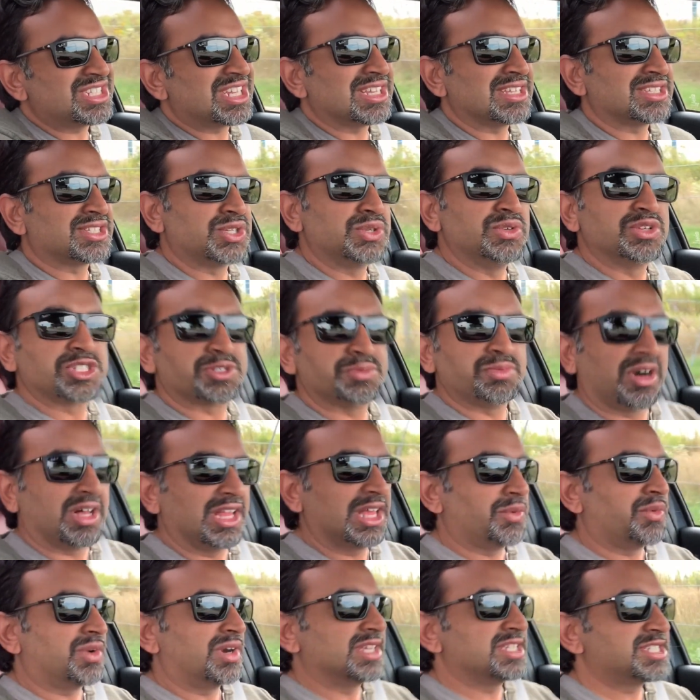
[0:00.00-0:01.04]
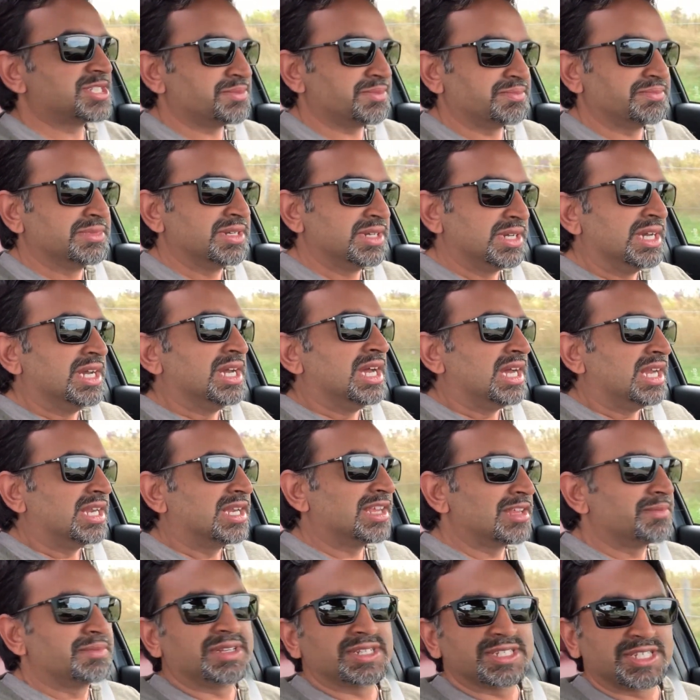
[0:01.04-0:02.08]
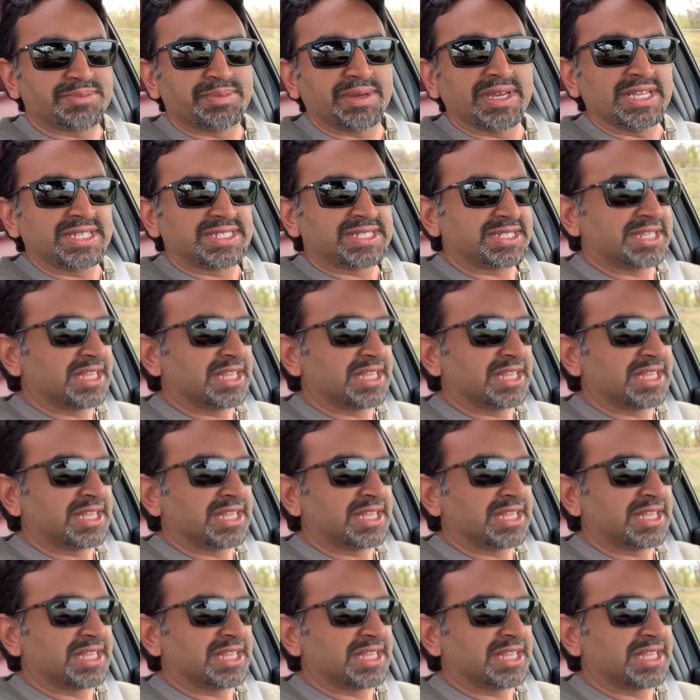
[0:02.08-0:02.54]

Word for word: a little too small. I wanted a little bit of space,